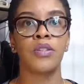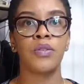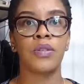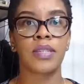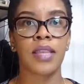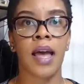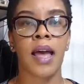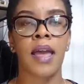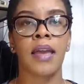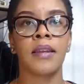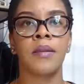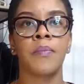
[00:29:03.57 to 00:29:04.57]
to
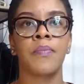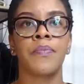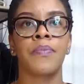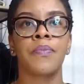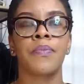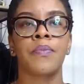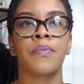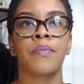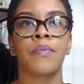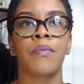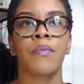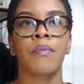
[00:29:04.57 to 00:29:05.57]
design
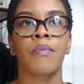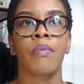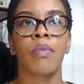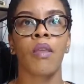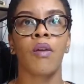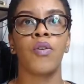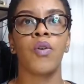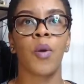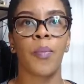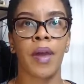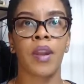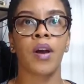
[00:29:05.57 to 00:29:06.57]

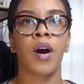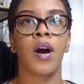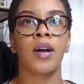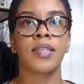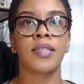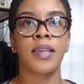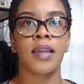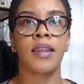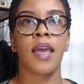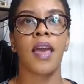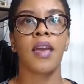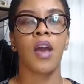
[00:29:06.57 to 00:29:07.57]
your Pentecost
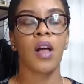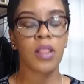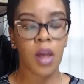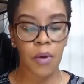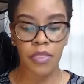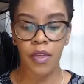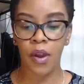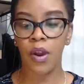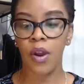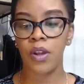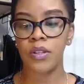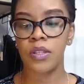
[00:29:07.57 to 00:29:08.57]
Sunday lower
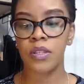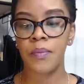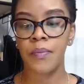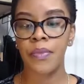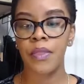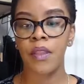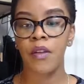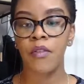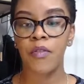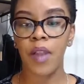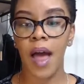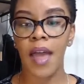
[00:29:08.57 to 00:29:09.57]
thirds,
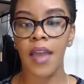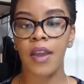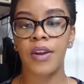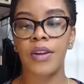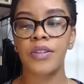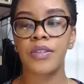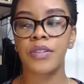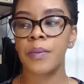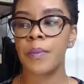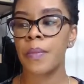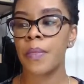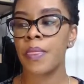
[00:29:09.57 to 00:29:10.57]
flyers,
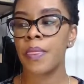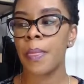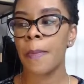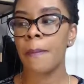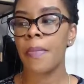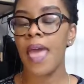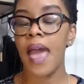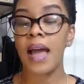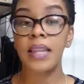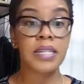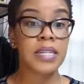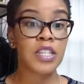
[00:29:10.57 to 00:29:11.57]

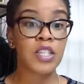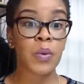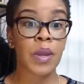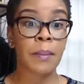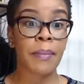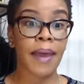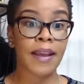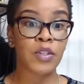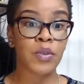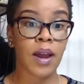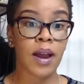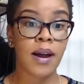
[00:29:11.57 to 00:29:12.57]
LED screen
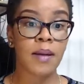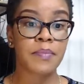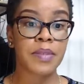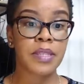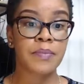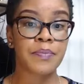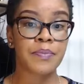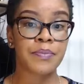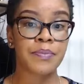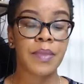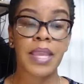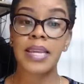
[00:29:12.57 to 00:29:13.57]
backdrops,
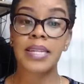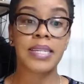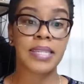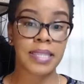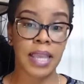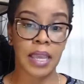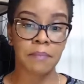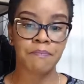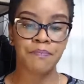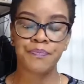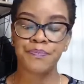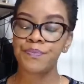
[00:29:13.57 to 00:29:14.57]
etc.?
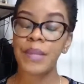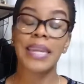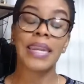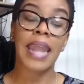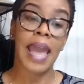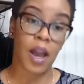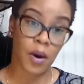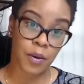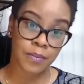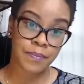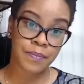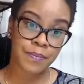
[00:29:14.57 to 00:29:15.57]
Now.
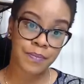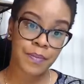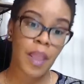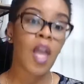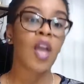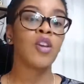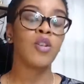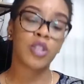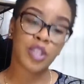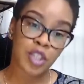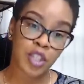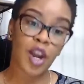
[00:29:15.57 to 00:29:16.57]
You
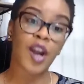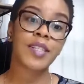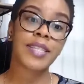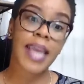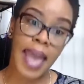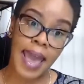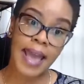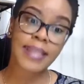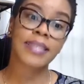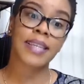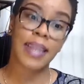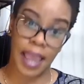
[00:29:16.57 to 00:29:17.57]
should start to
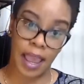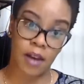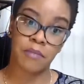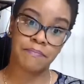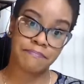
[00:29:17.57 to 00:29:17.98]
ask now.